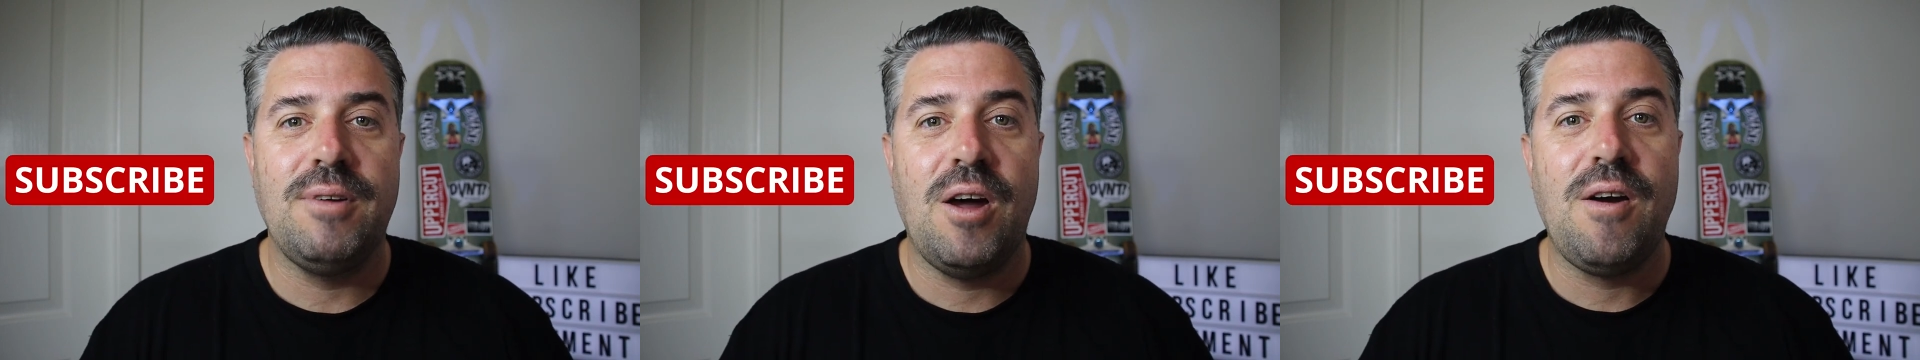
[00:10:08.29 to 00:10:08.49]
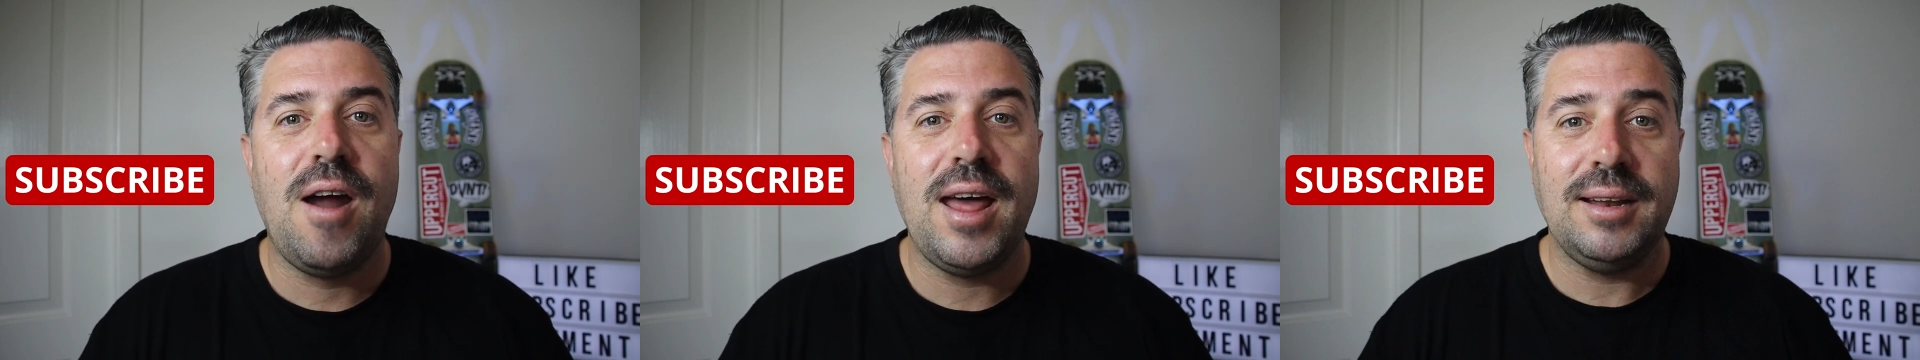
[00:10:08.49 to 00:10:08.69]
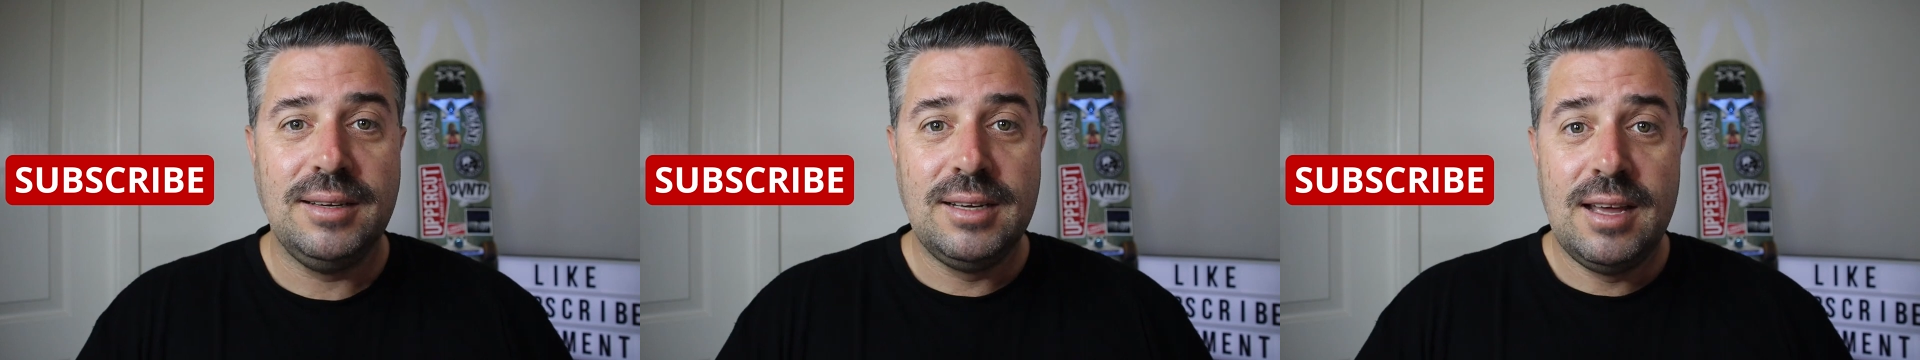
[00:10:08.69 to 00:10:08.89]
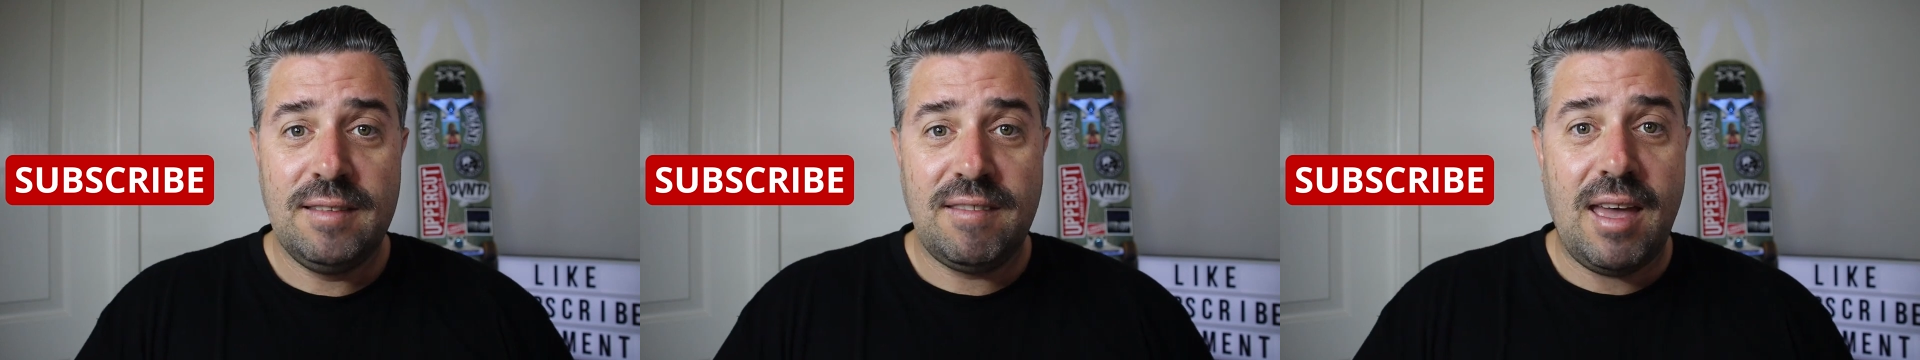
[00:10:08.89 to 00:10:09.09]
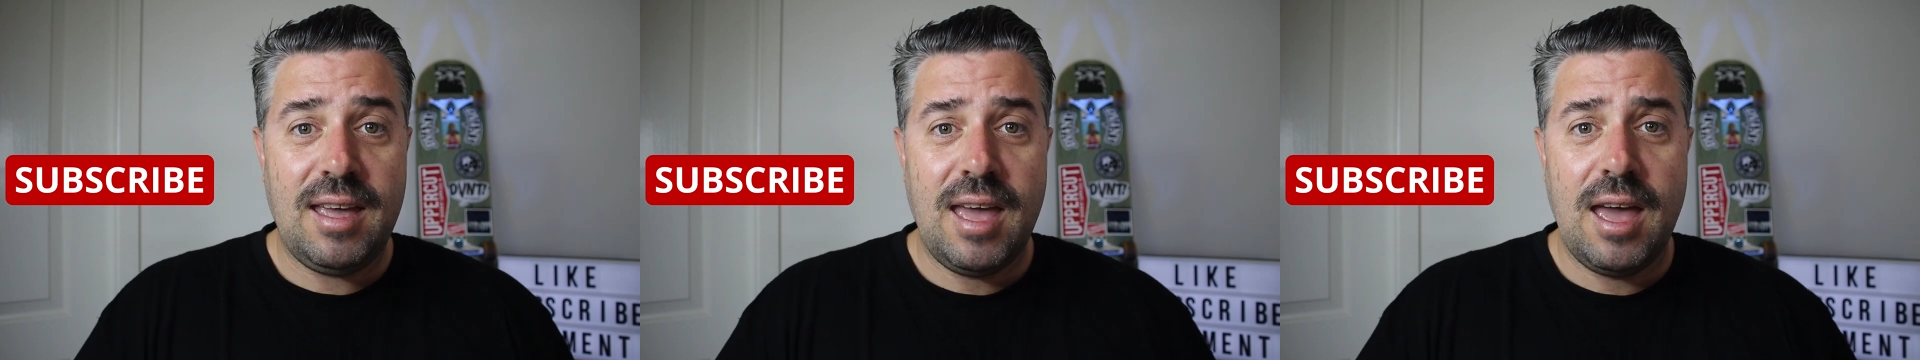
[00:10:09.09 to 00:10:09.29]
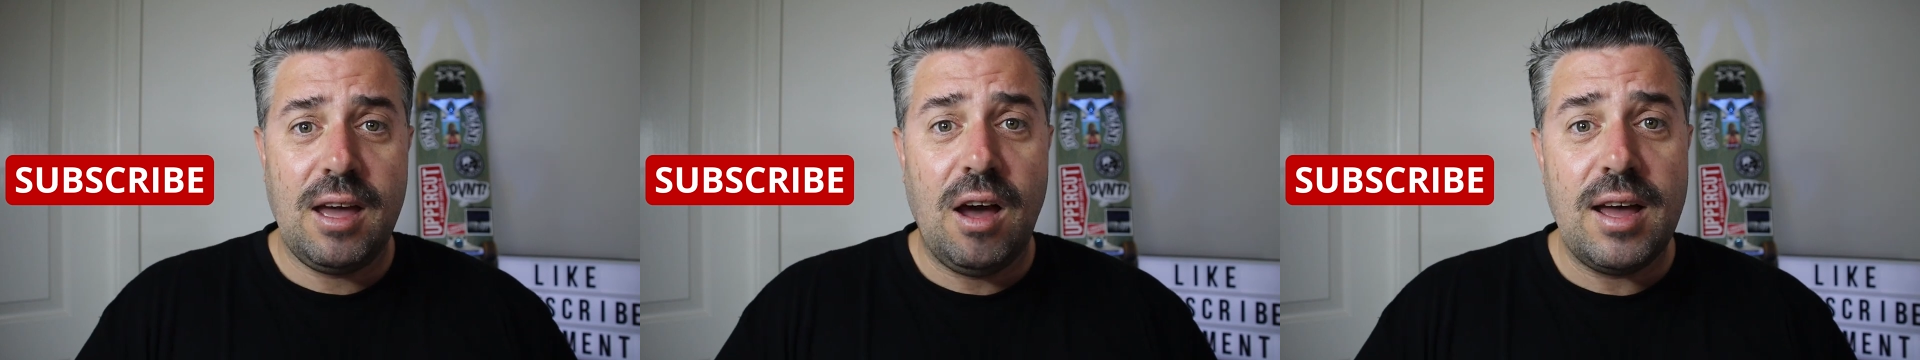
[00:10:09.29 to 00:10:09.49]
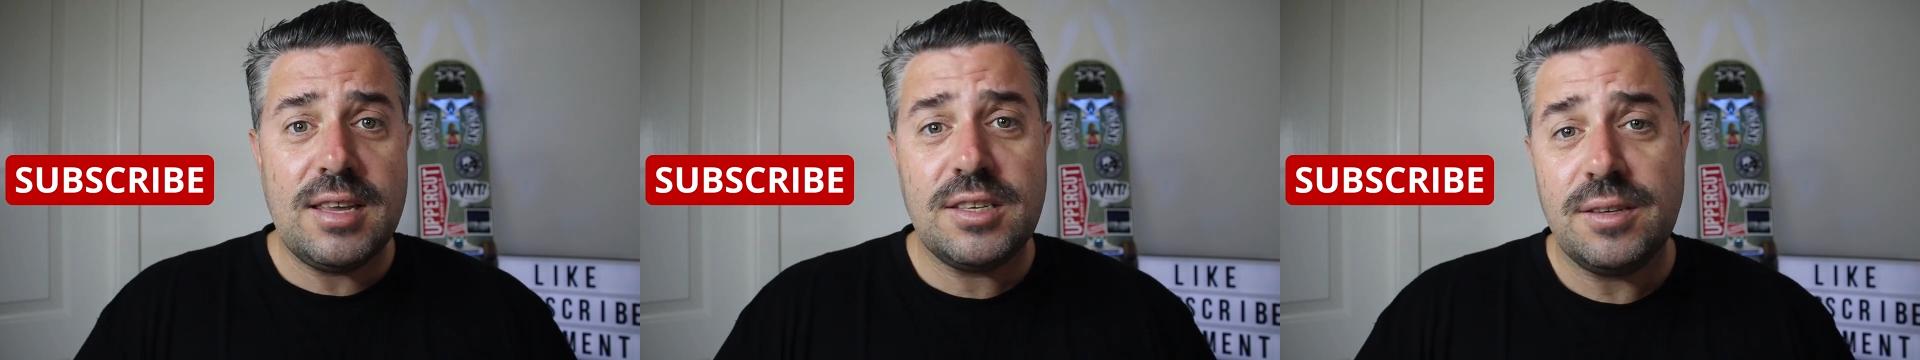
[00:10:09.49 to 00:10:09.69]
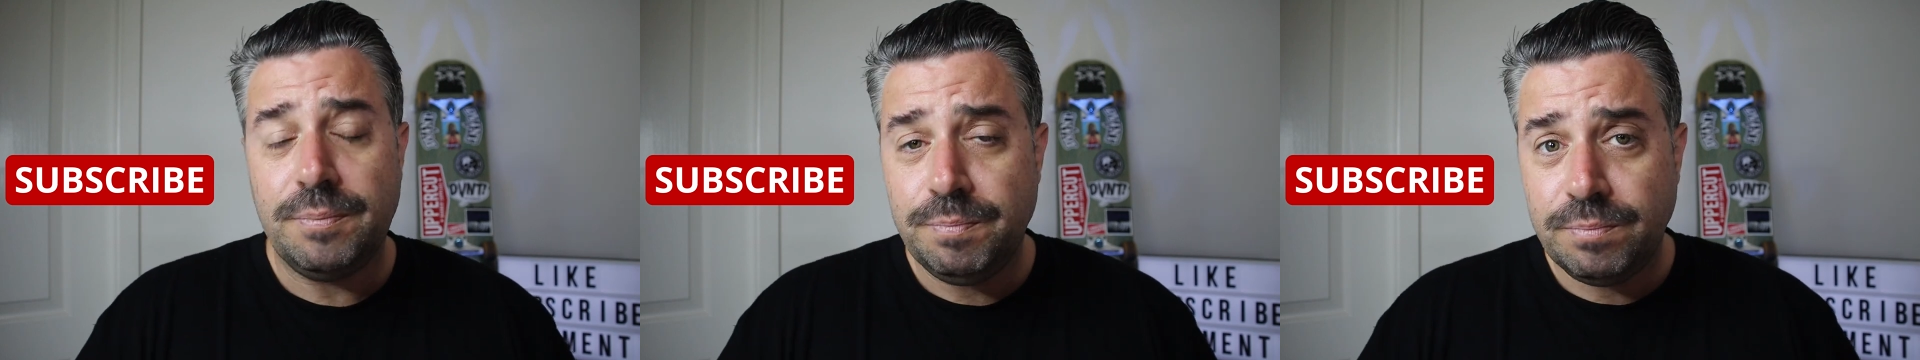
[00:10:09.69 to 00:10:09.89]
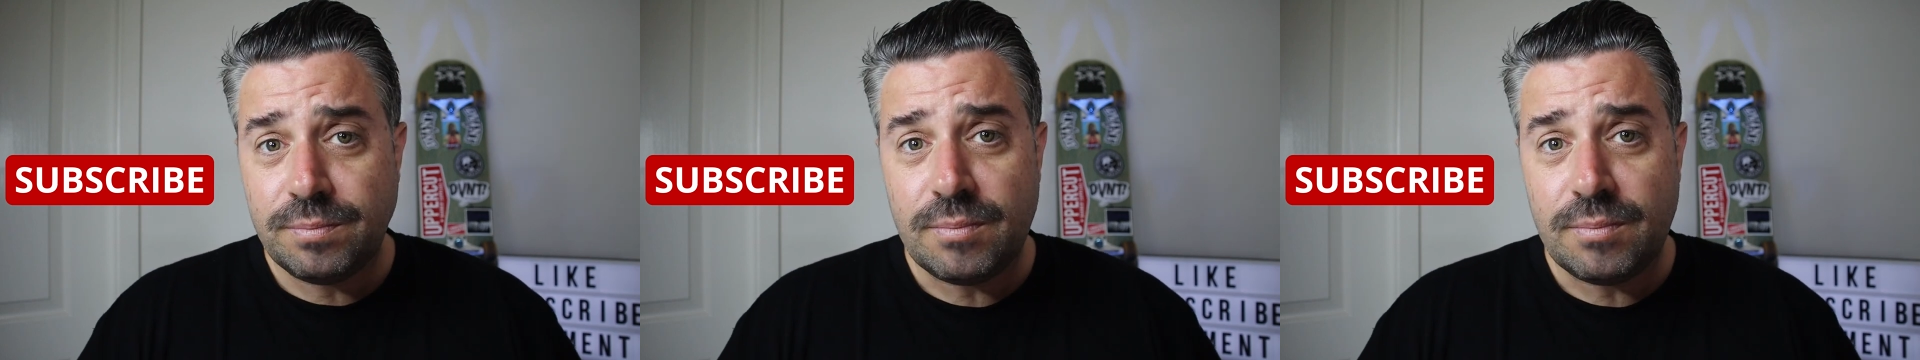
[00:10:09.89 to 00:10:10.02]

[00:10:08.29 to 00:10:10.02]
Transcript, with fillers: All right, take care guys,